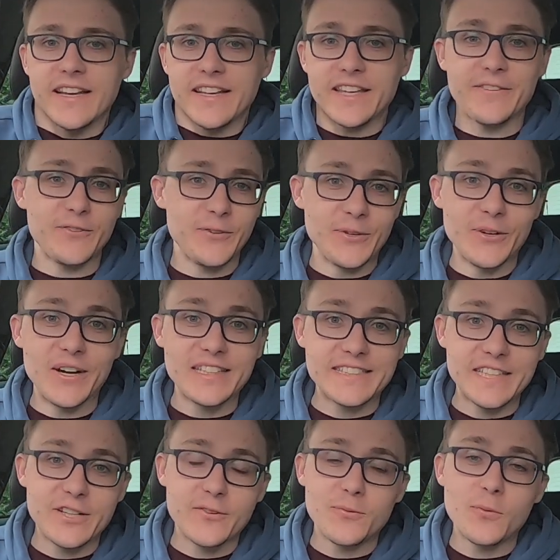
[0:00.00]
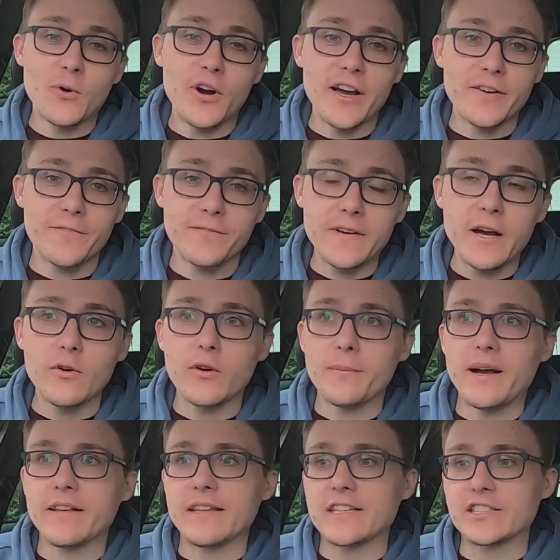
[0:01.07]
give you an idea of what I felt
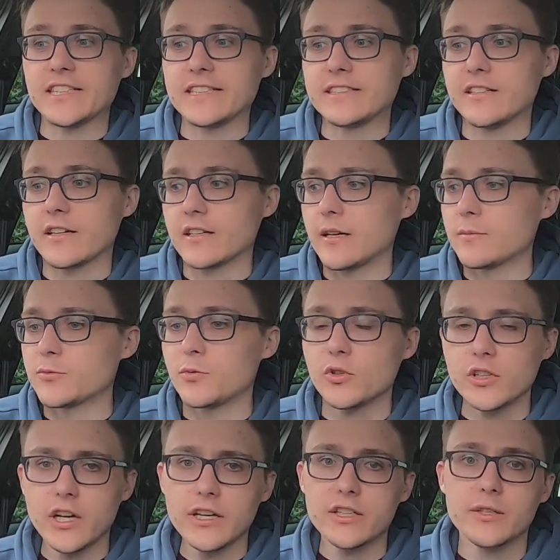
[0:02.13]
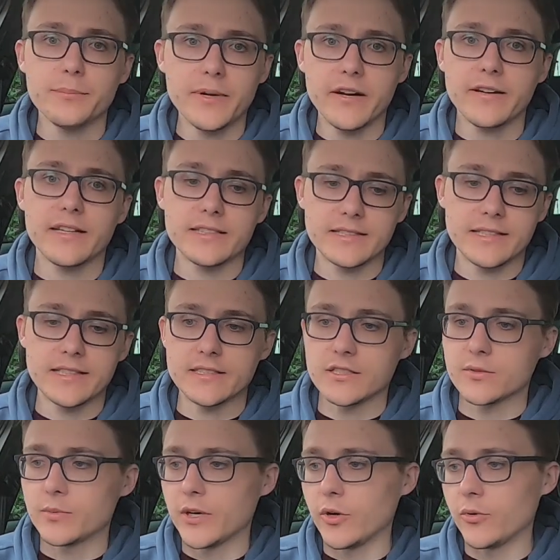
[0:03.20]
about that GTI Clubsport. I'm kind of comparing it to this
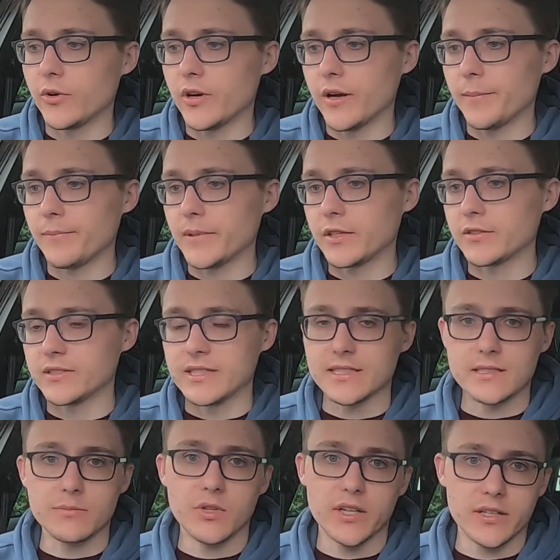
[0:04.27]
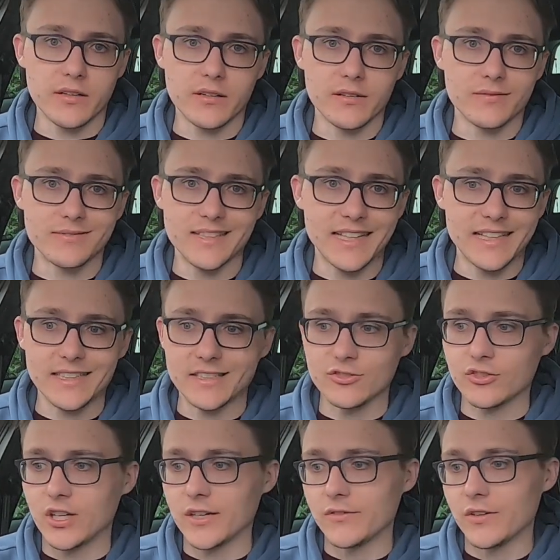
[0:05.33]
as well, because this is my kind of daily
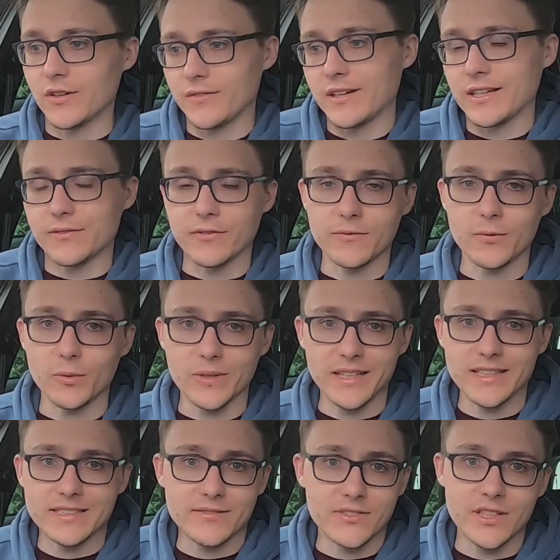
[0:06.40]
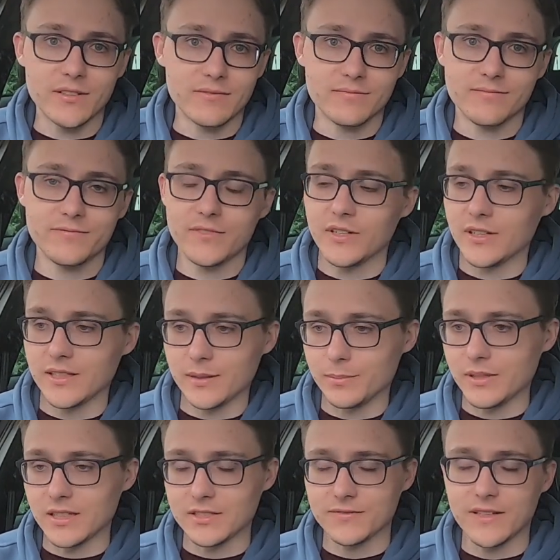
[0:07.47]
driver. I've had it for 4 years. I've done
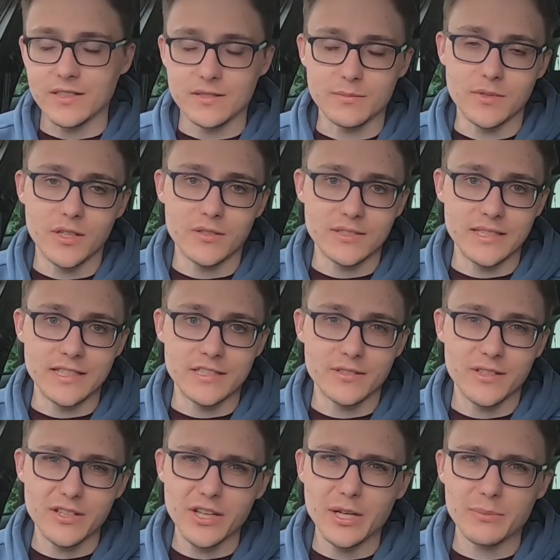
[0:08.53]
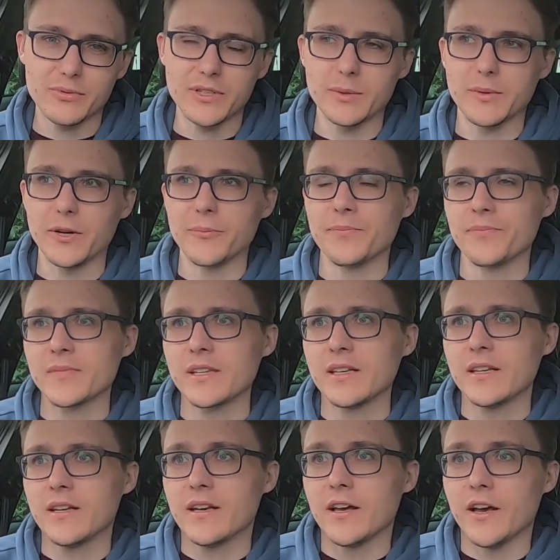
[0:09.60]
30,000+ miles in it, so I know it pretty well.
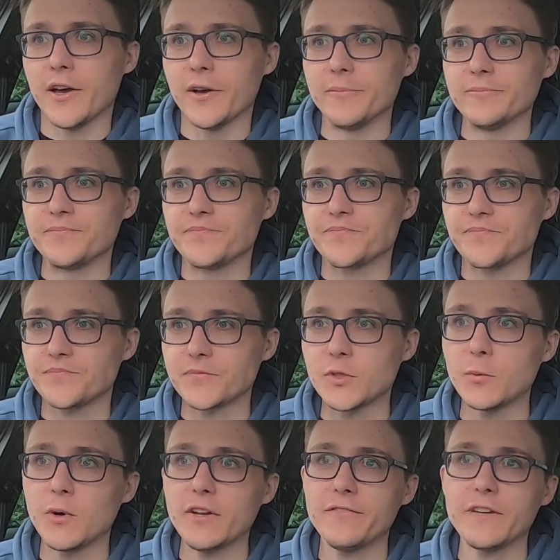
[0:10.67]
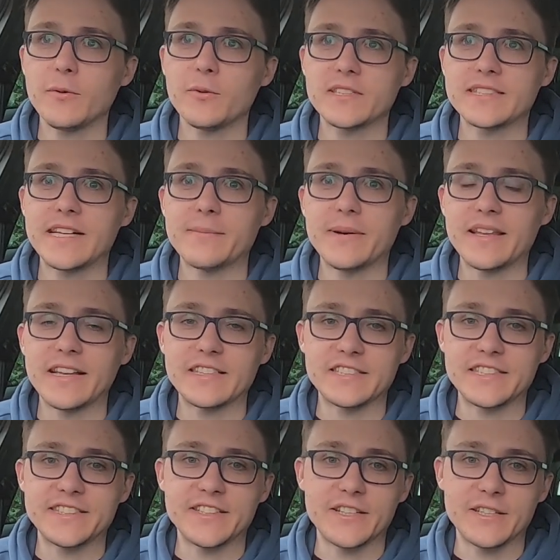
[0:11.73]
The one thing I want to say about that
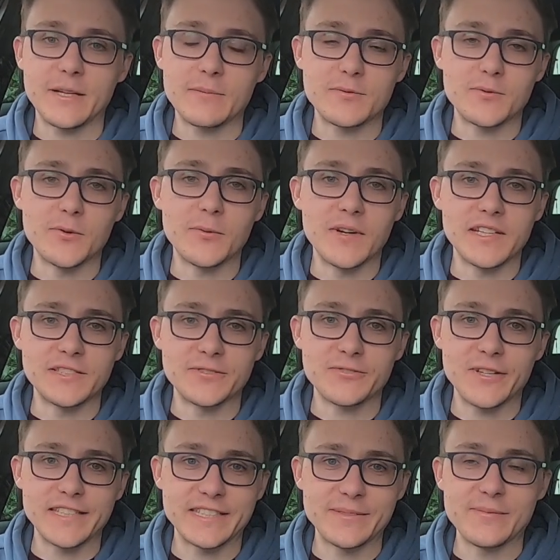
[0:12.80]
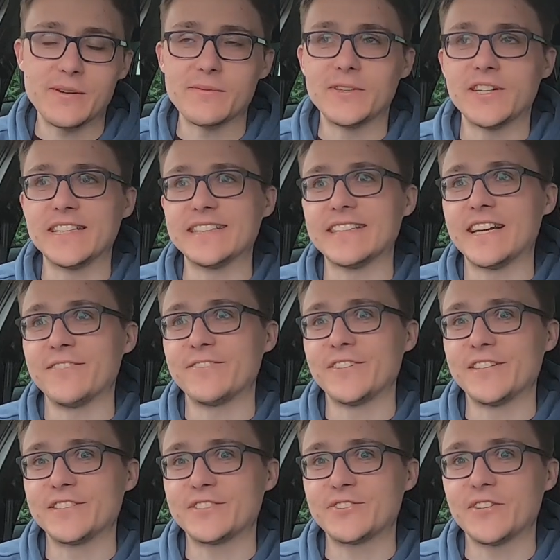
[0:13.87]
GTI Clubsport while it's fresh in my mind, that
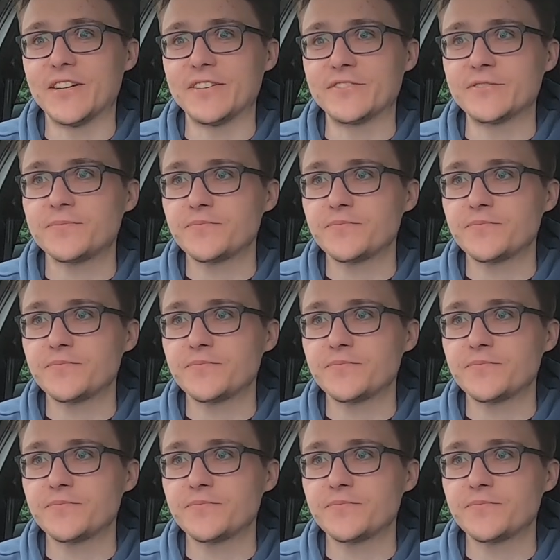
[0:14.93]
first drive,